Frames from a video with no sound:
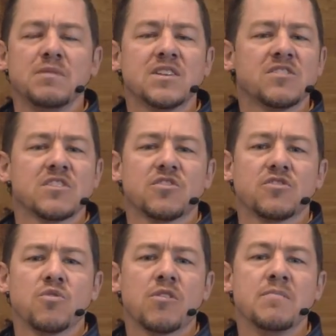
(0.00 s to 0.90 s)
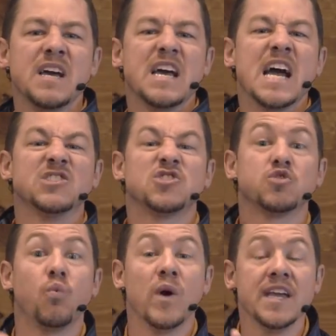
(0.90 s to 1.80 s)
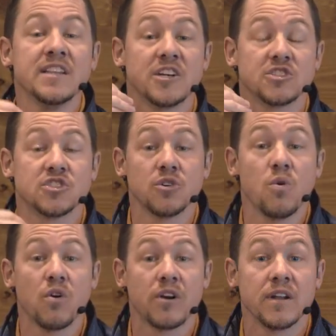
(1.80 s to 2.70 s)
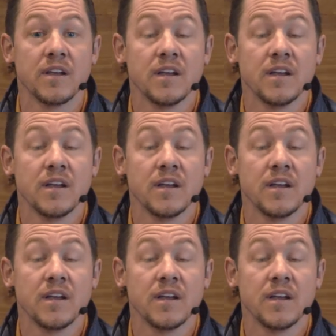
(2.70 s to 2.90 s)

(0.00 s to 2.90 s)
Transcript: midst of the storm and swing their sword,